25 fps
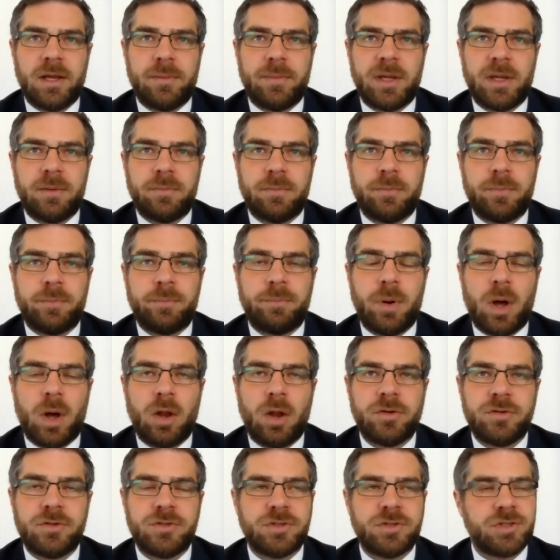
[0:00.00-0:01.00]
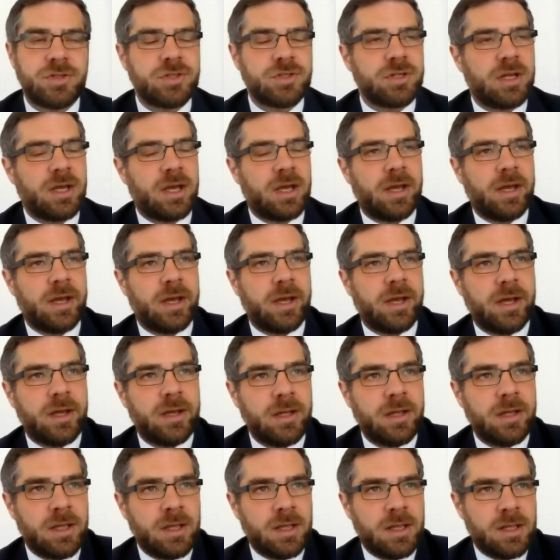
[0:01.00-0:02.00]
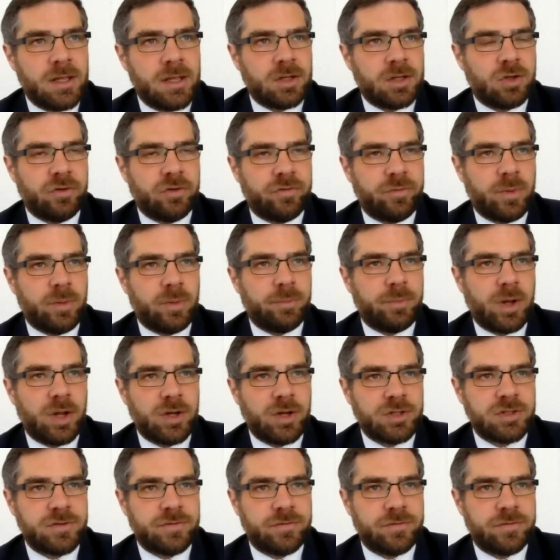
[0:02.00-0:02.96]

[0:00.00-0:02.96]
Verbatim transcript: I mean, bonds, uh, government bonds